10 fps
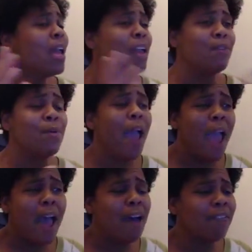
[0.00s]
If you
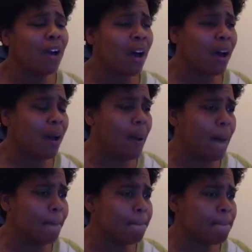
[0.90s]
have,
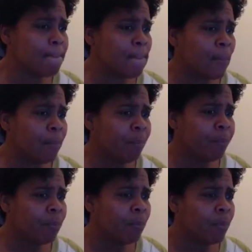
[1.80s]

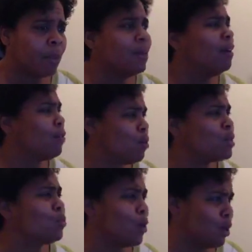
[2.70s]
of
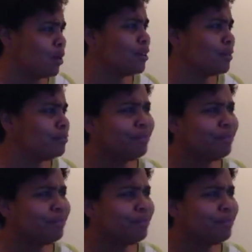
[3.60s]
course, Word.